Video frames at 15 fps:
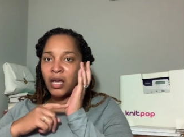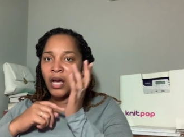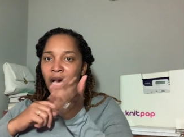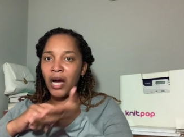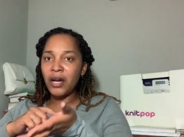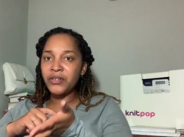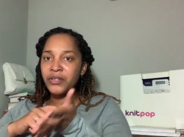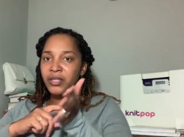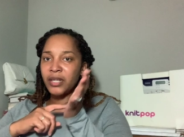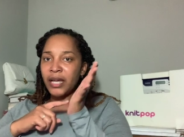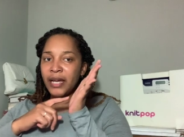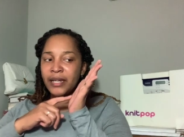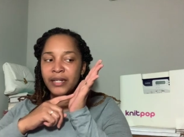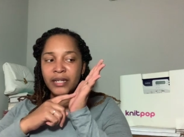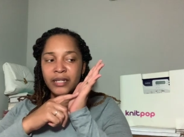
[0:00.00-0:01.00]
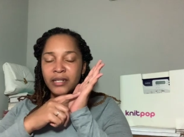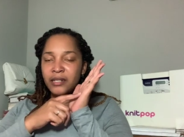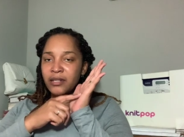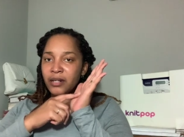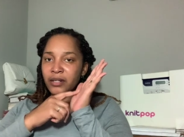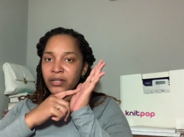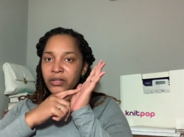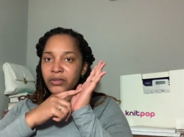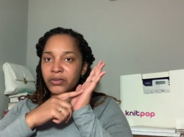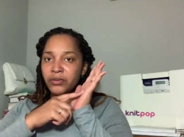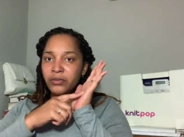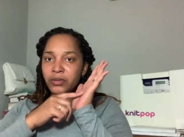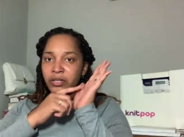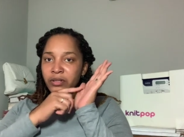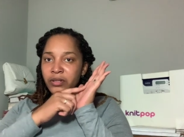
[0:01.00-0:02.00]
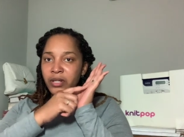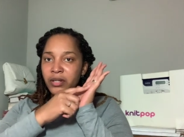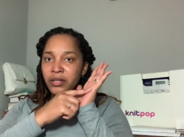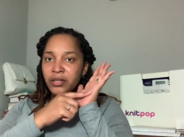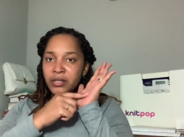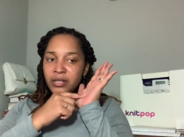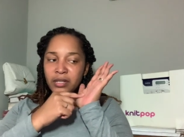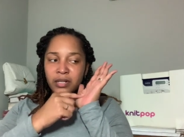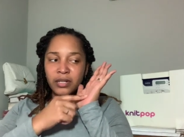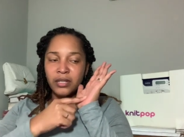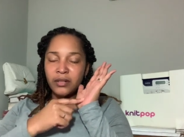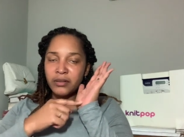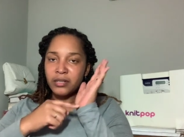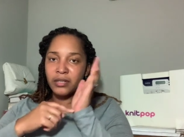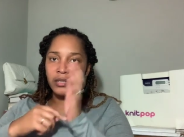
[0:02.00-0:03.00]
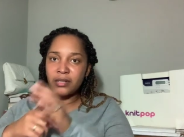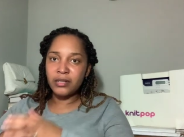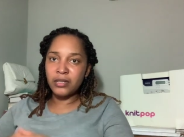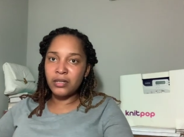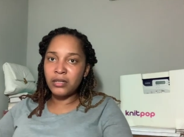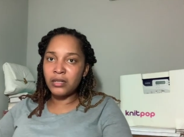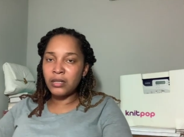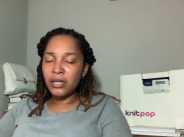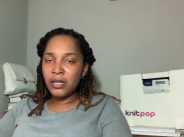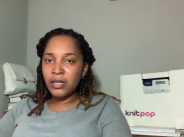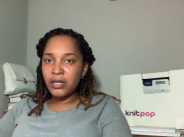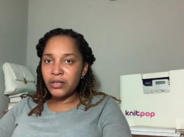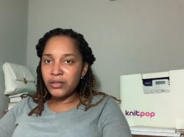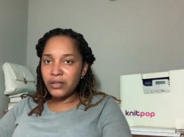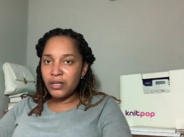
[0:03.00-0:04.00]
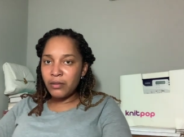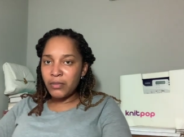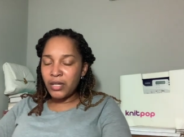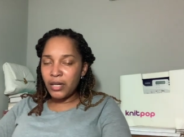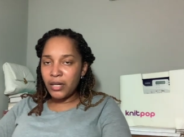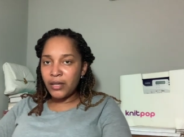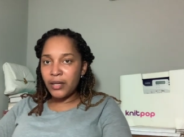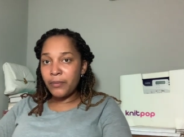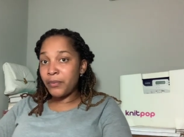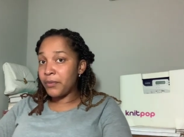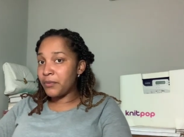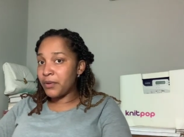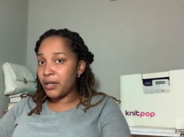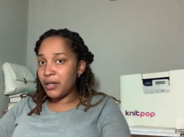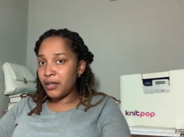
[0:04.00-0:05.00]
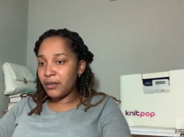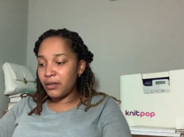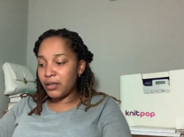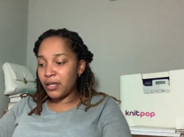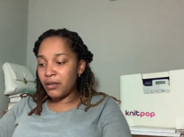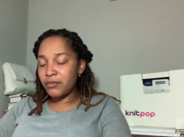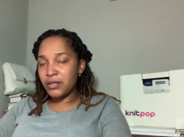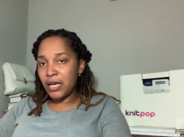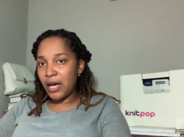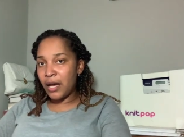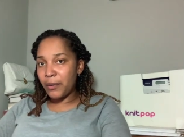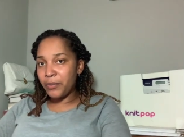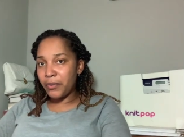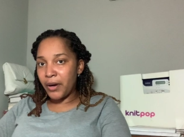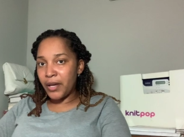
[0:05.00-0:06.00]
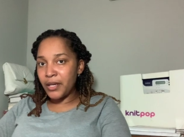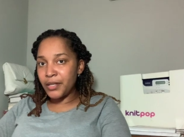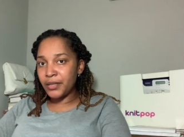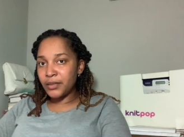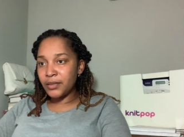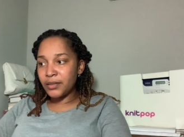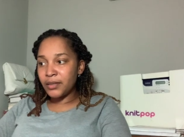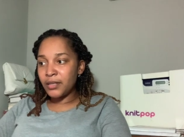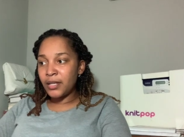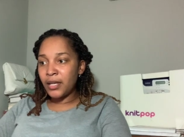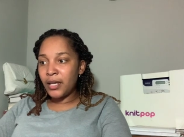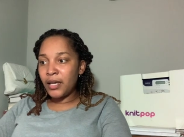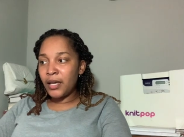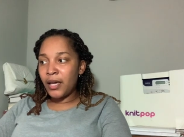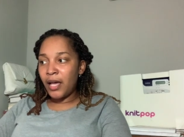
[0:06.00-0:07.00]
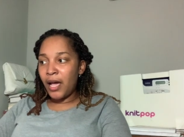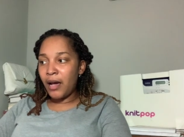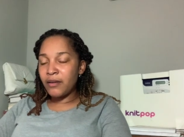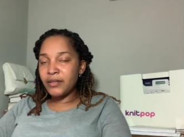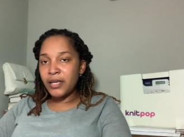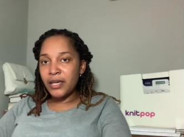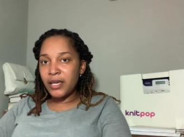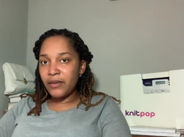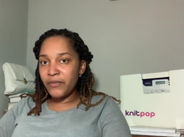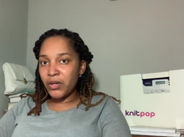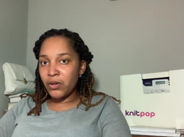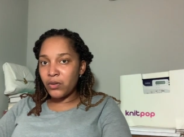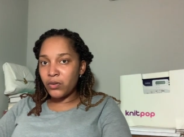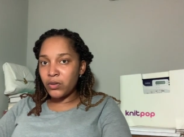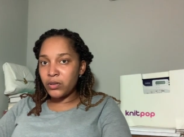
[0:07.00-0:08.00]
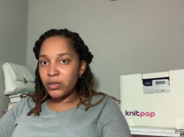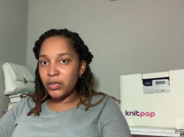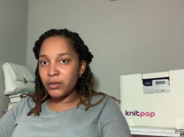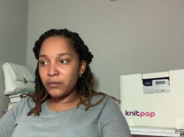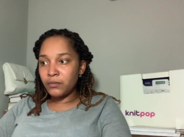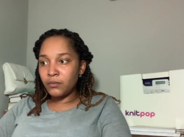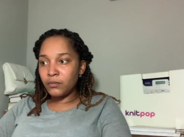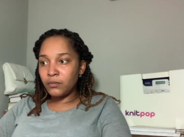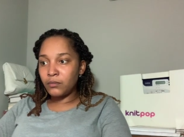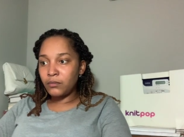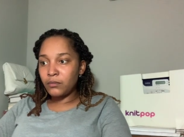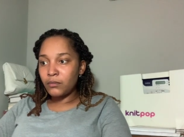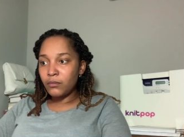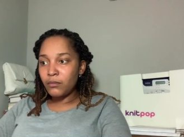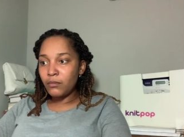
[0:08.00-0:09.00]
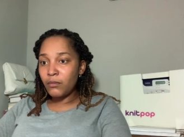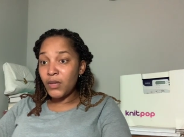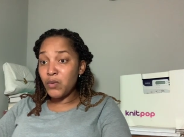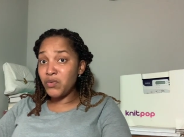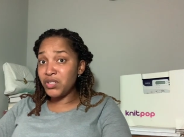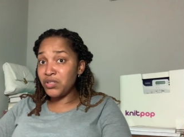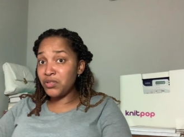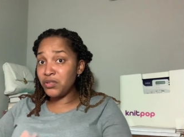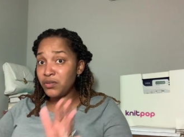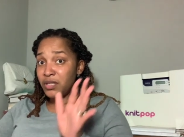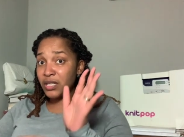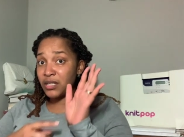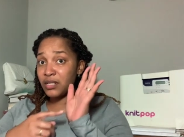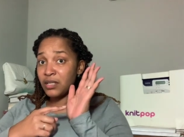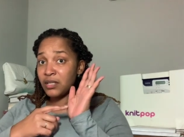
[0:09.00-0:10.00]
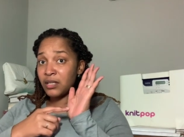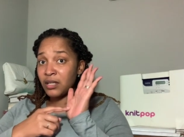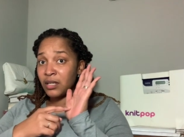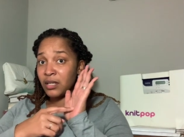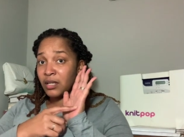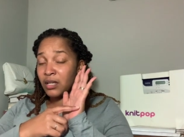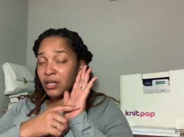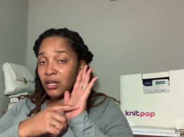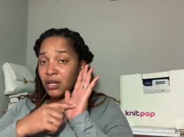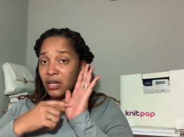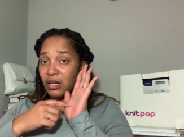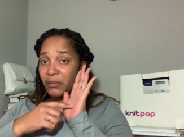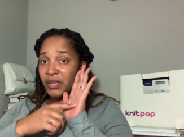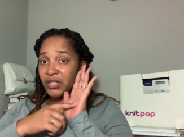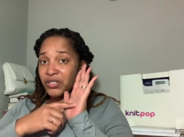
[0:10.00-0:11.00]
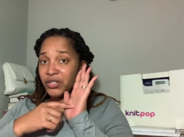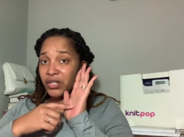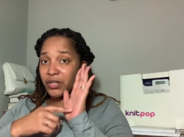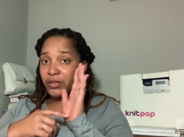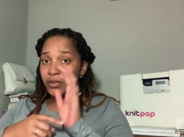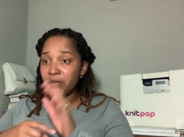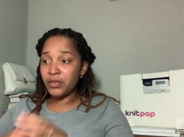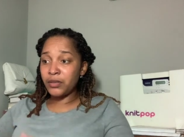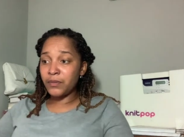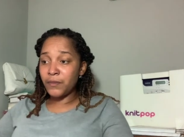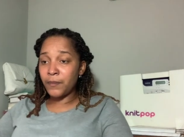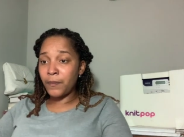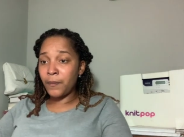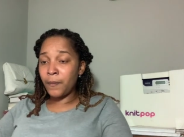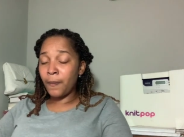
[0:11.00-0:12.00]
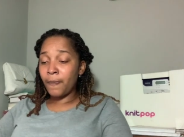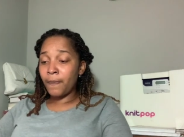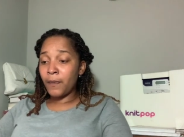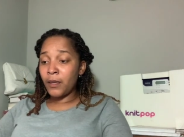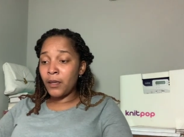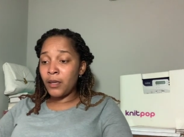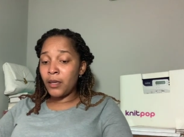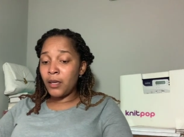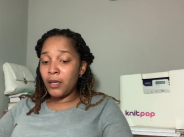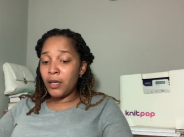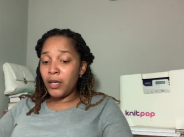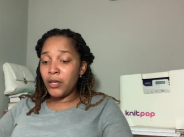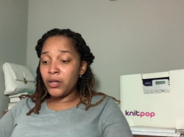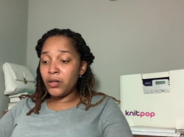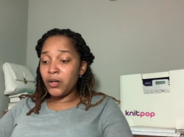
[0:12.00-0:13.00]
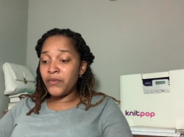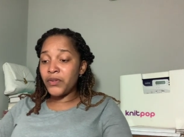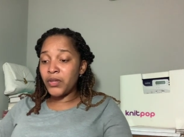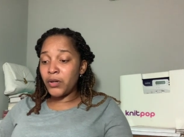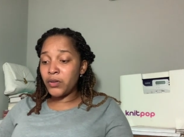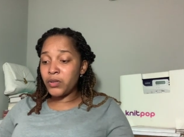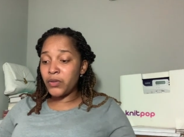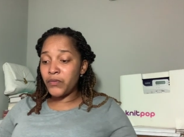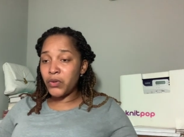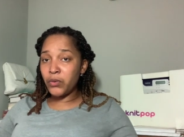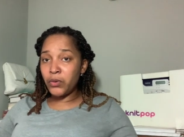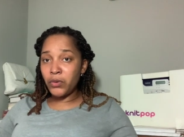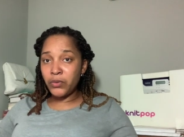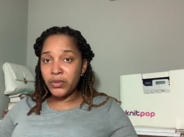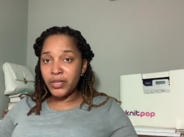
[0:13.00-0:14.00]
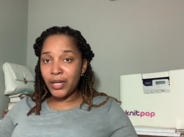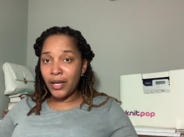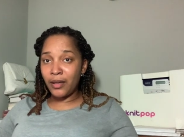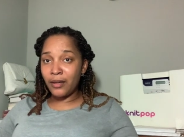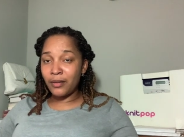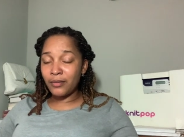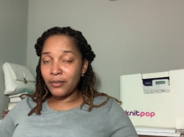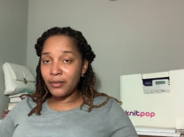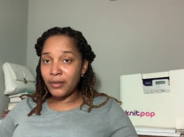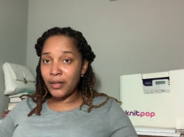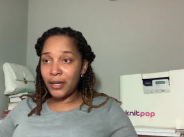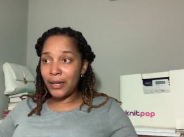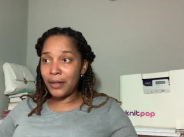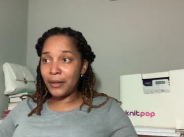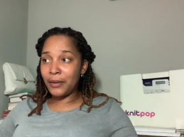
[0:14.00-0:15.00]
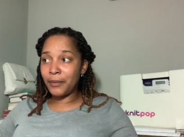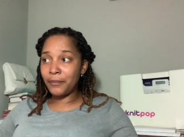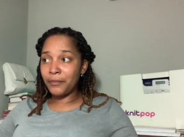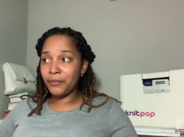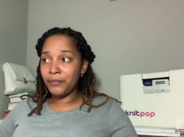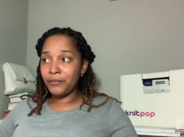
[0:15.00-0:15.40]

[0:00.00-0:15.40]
All your line dances are too. Did you hear see the lyrics in this song? Could you tell me how that that gives God praise? How's that giving glory? Would you do this um, at church? And you know, for those of you who say um,